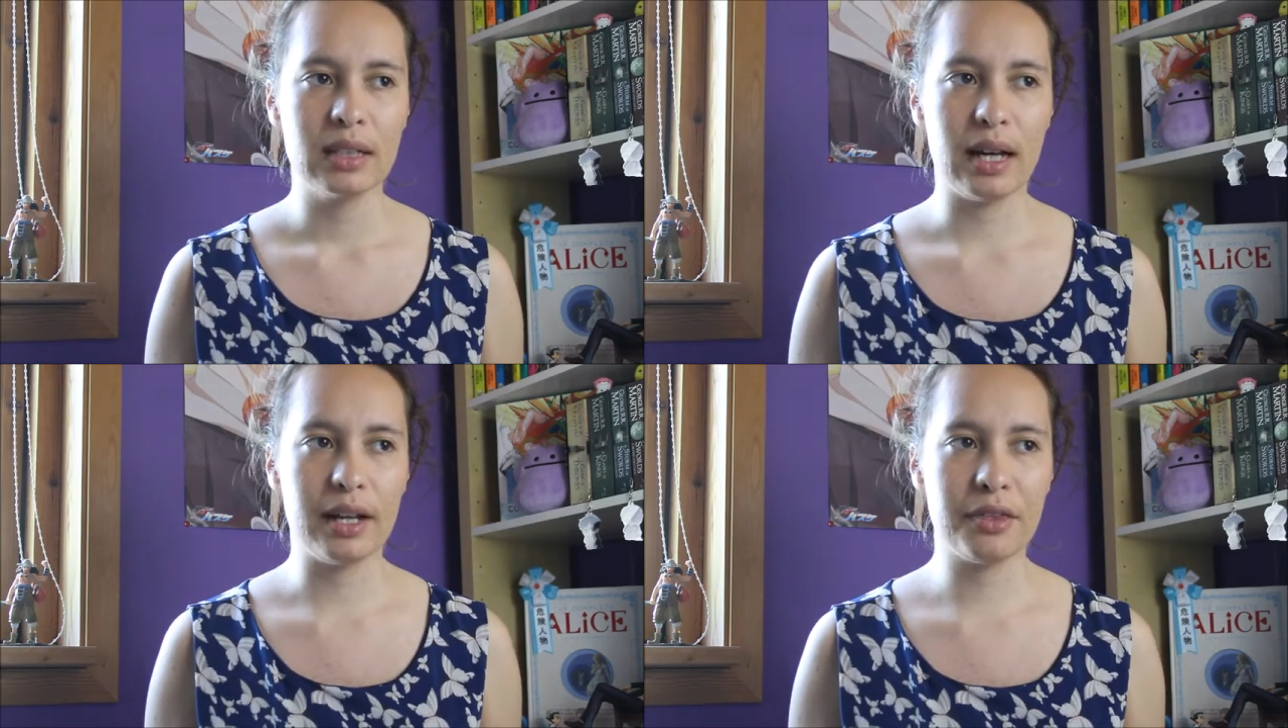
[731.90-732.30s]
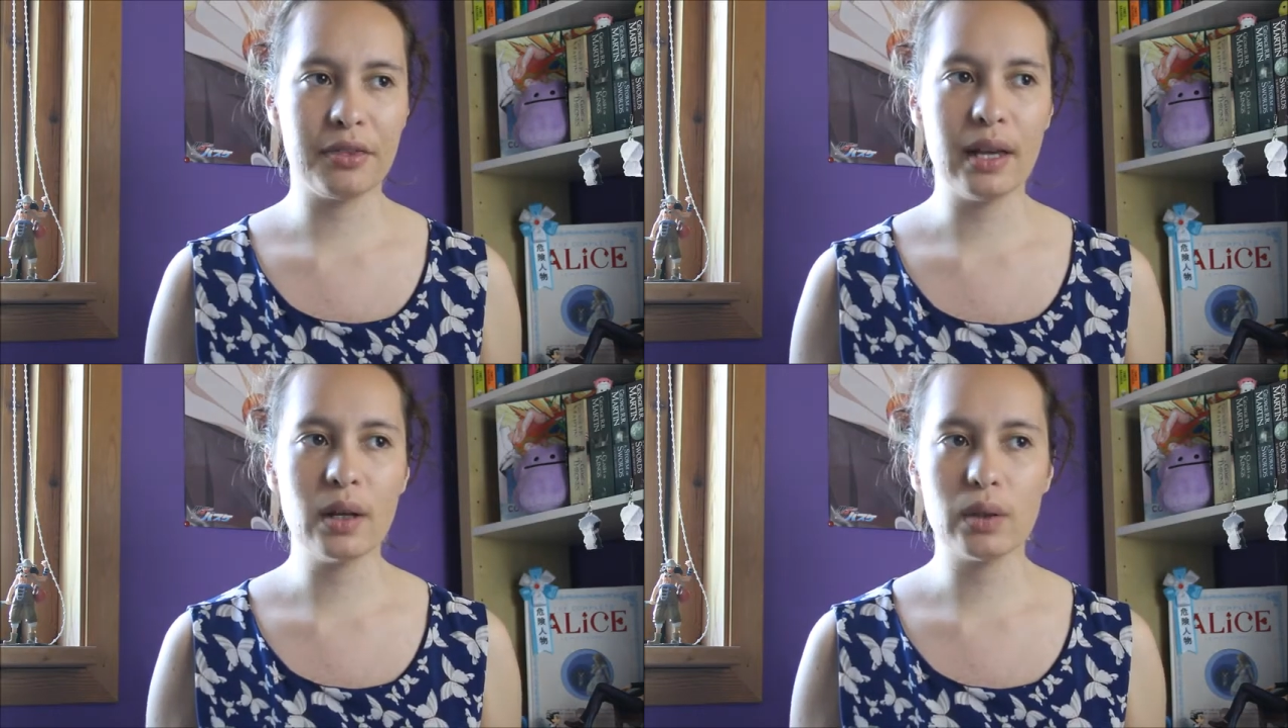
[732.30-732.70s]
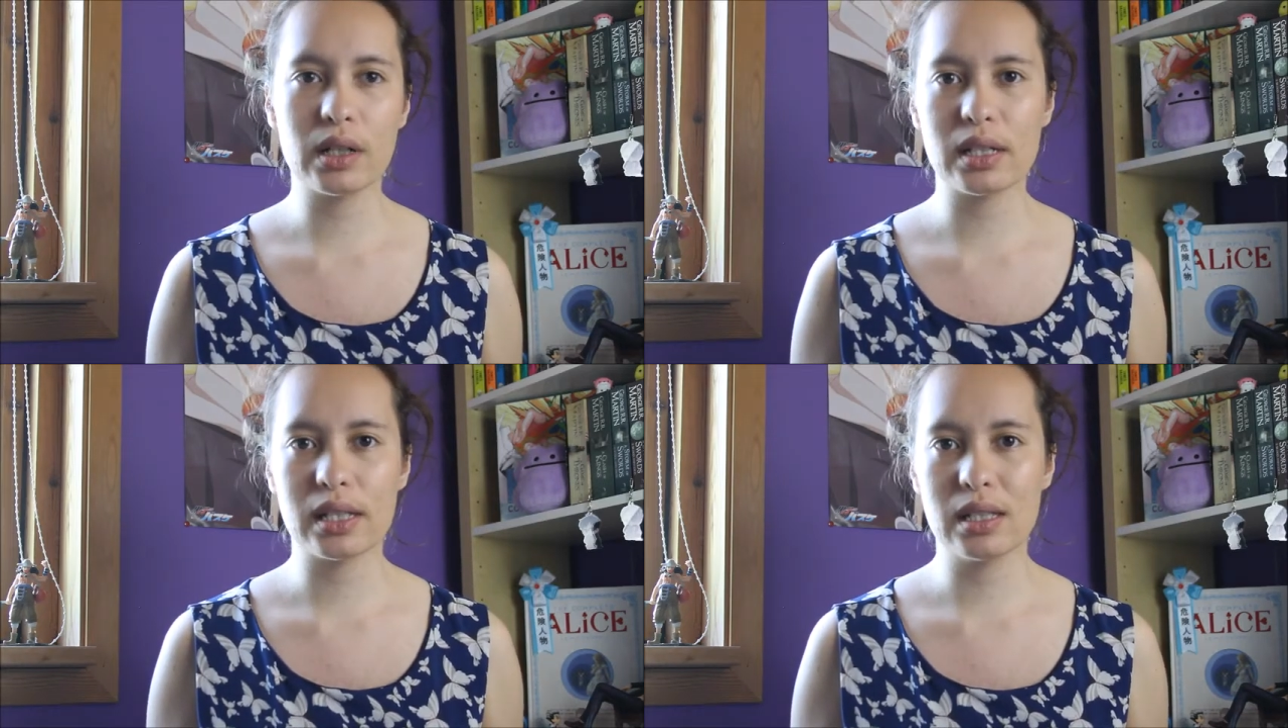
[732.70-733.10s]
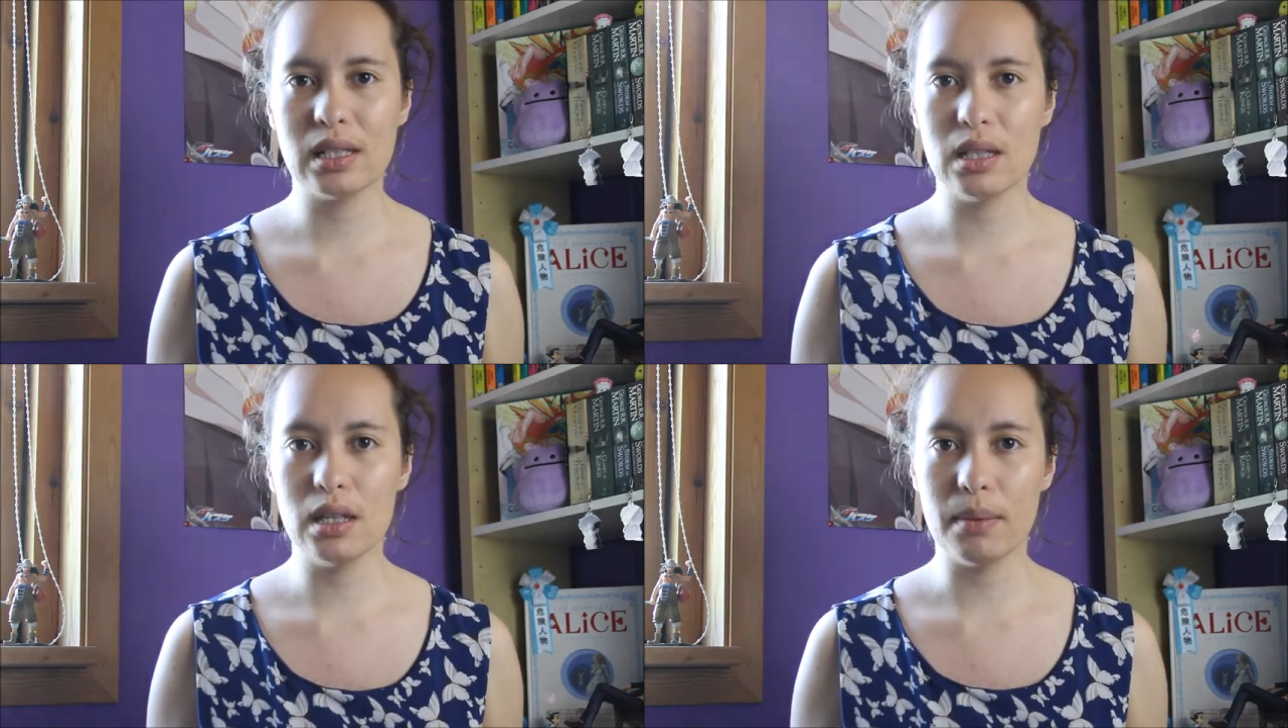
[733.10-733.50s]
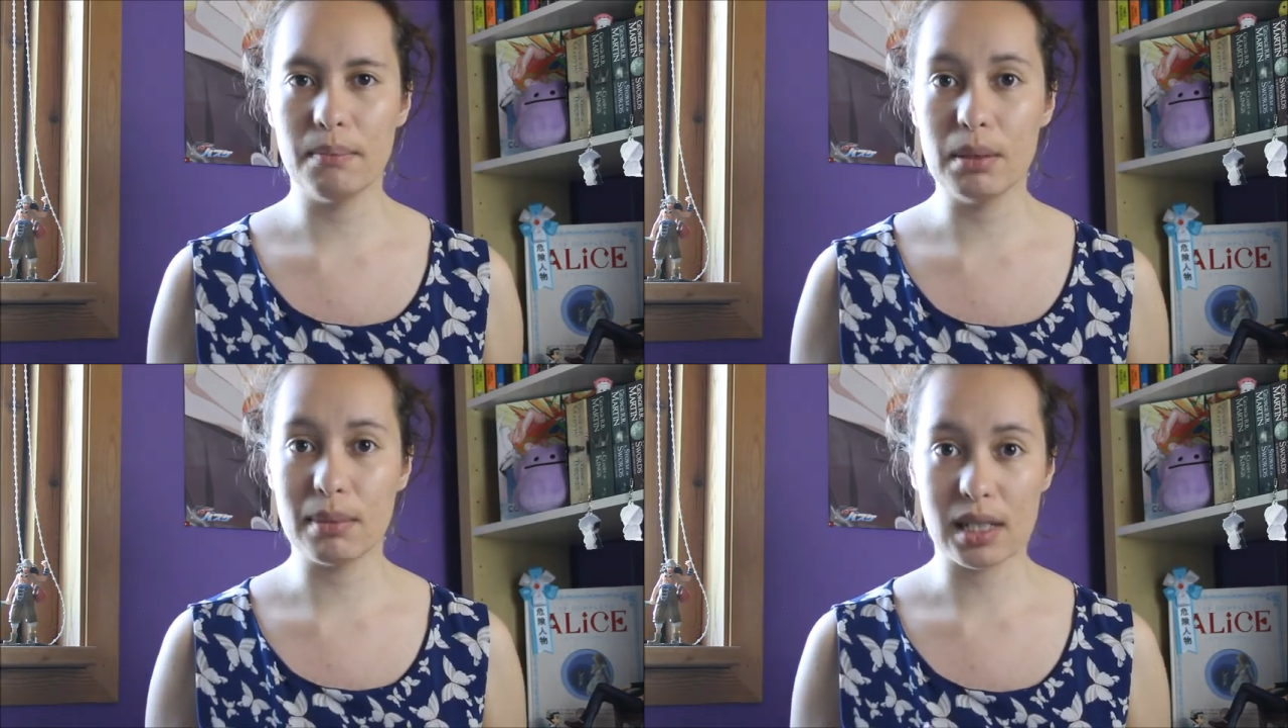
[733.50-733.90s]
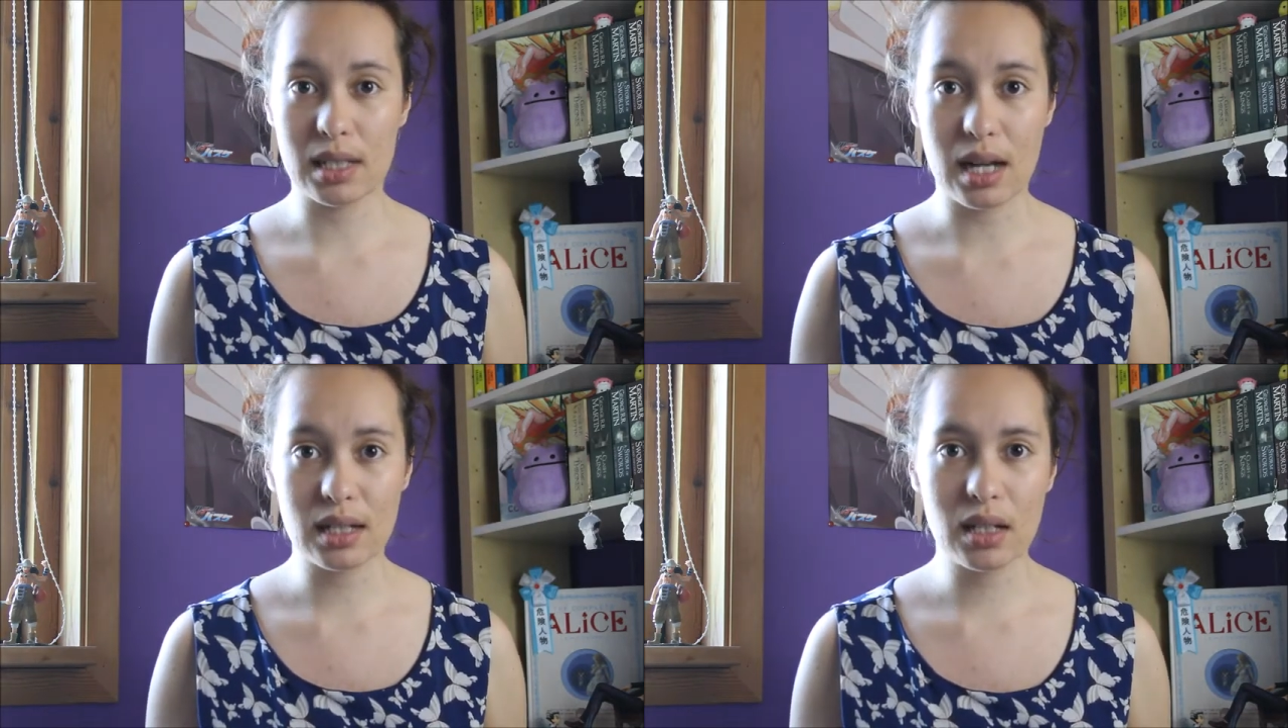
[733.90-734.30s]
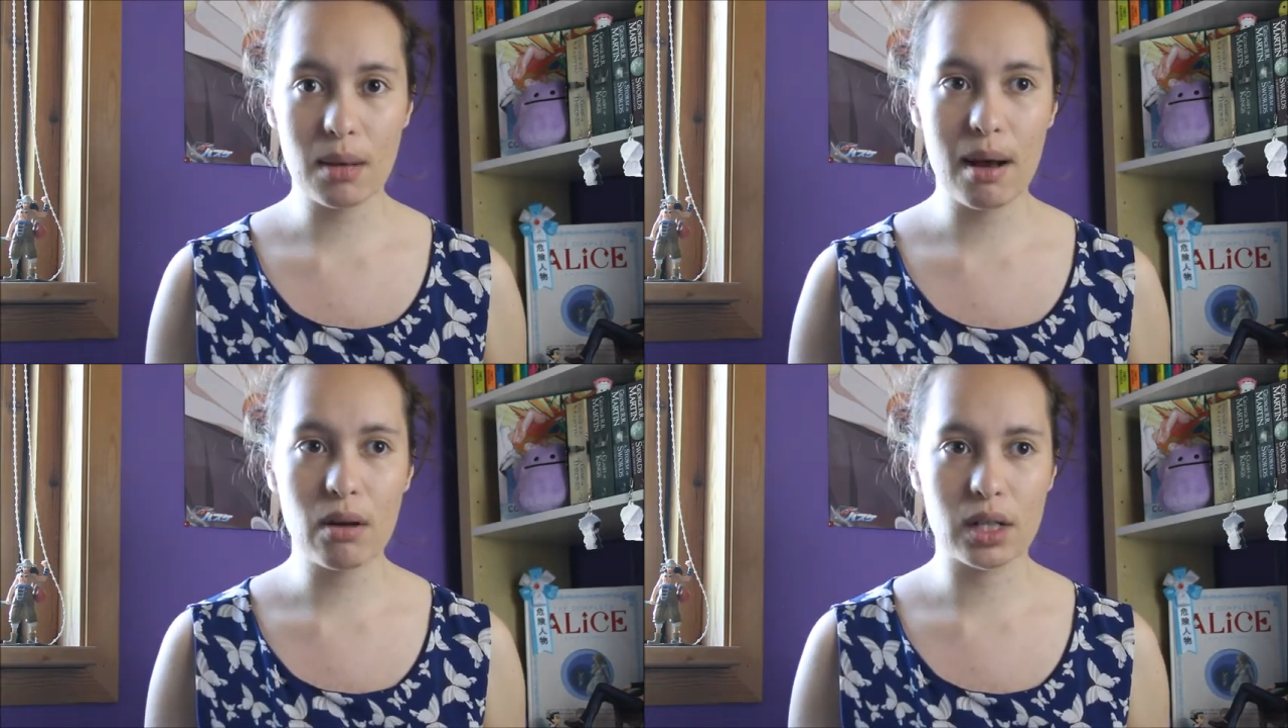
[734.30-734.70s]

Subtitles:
I think we're gonna see Mimasaka come out,